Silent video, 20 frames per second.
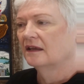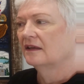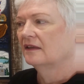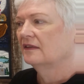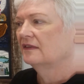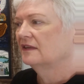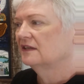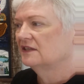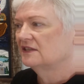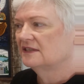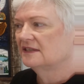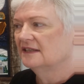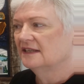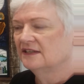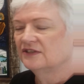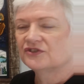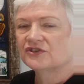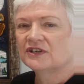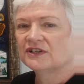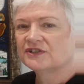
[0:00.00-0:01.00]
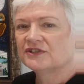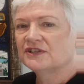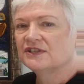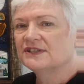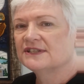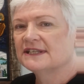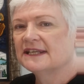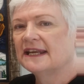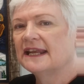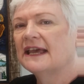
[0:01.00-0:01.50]
The
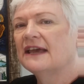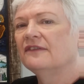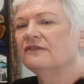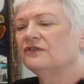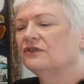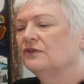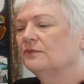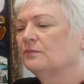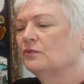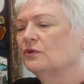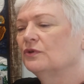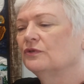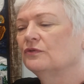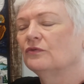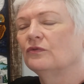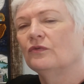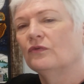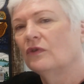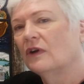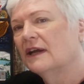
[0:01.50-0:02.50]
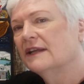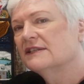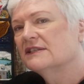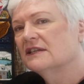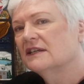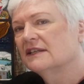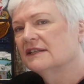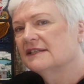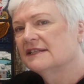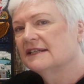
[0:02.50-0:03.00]
instructions then have you put right
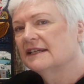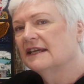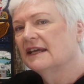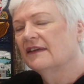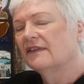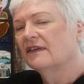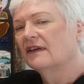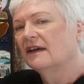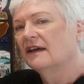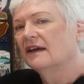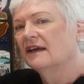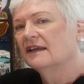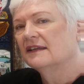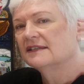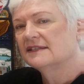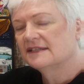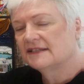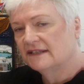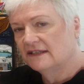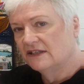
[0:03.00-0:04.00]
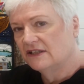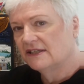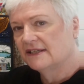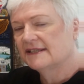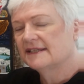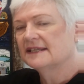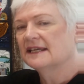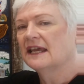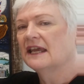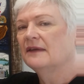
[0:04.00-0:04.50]
sides together, stitch a
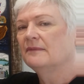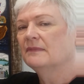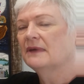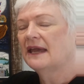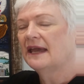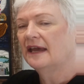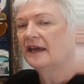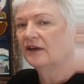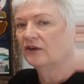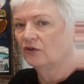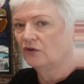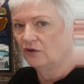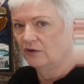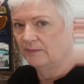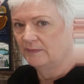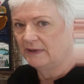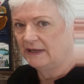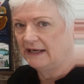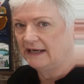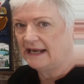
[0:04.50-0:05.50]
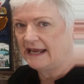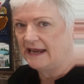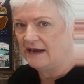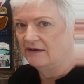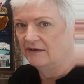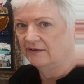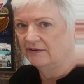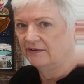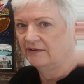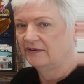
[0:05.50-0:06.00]
seam and open it
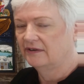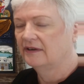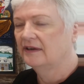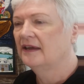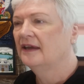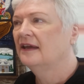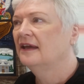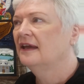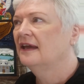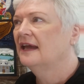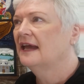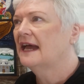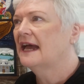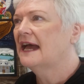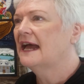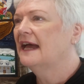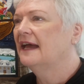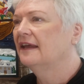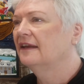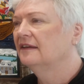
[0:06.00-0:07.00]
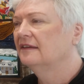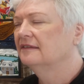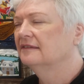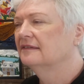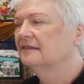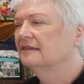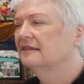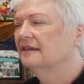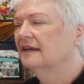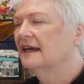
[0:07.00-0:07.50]
out.
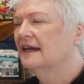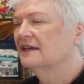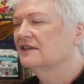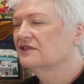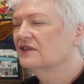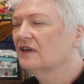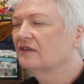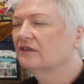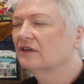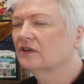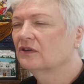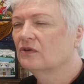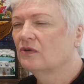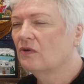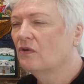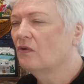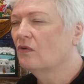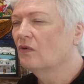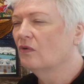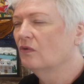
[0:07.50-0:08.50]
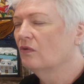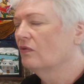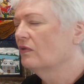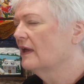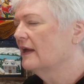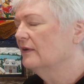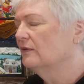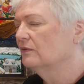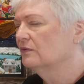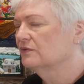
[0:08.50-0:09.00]
And as I recall,
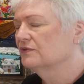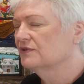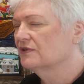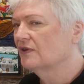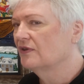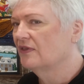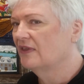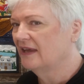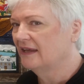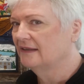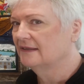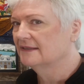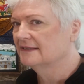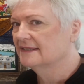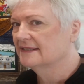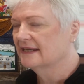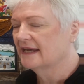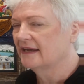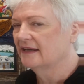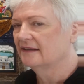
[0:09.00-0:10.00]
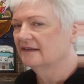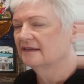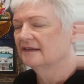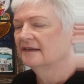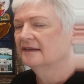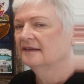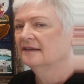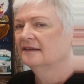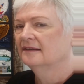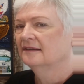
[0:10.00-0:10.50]
they also then said
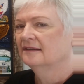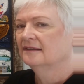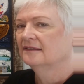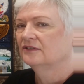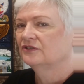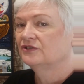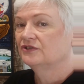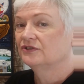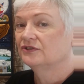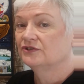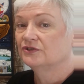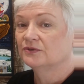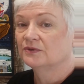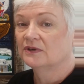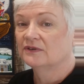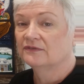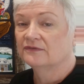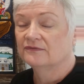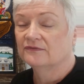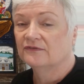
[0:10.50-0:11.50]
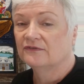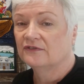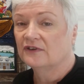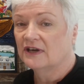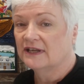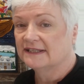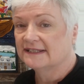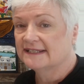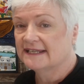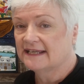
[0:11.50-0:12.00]
to do a
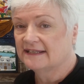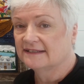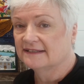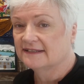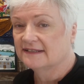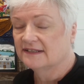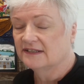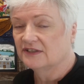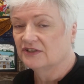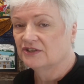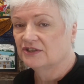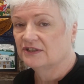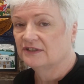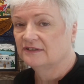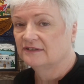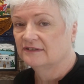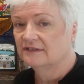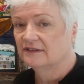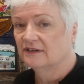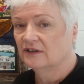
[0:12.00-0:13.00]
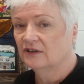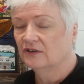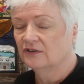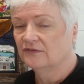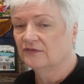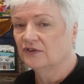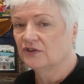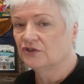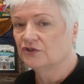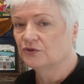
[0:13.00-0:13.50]
fine satin stitch
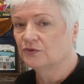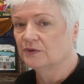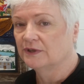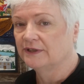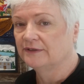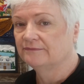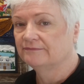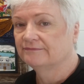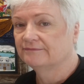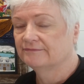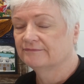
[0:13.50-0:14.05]
over the join.